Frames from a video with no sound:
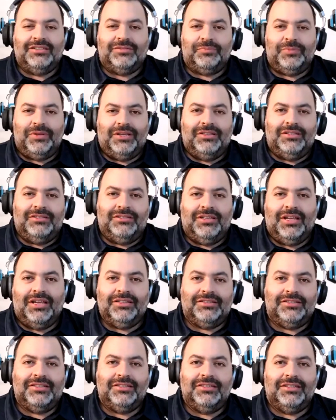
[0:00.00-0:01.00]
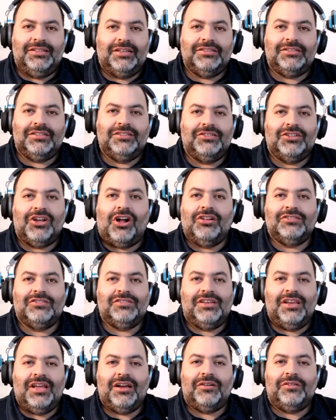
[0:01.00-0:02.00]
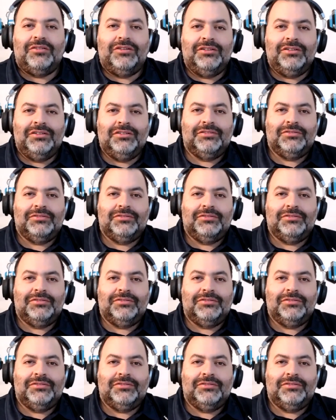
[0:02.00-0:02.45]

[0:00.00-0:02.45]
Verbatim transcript: A is paying 18 $19 an hour.